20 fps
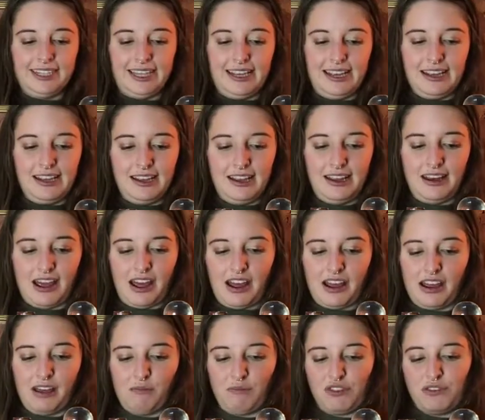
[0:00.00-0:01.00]
And I
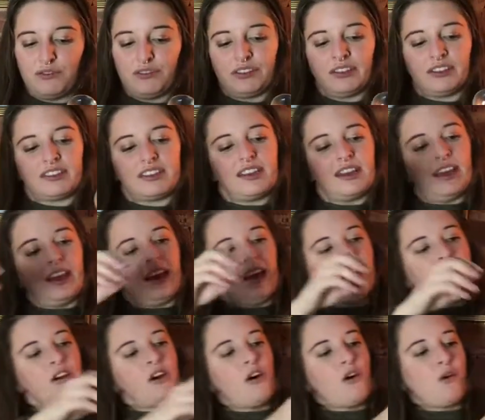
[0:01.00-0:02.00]
am using
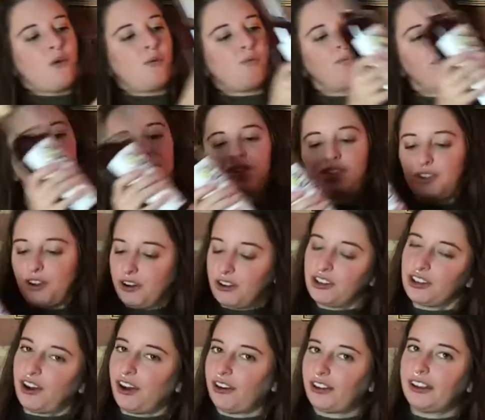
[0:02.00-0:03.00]
today Ohm's dark
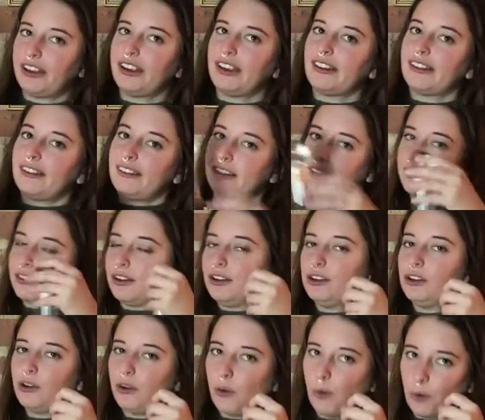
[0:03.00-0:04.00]
chocolate and sea salt
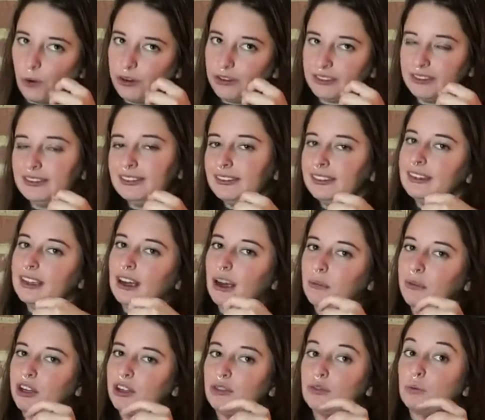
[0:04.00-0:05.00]
liqueur. I'm
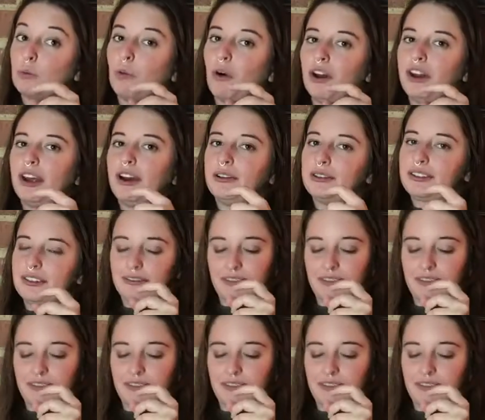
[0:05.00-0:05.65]
going to use 1 ounce of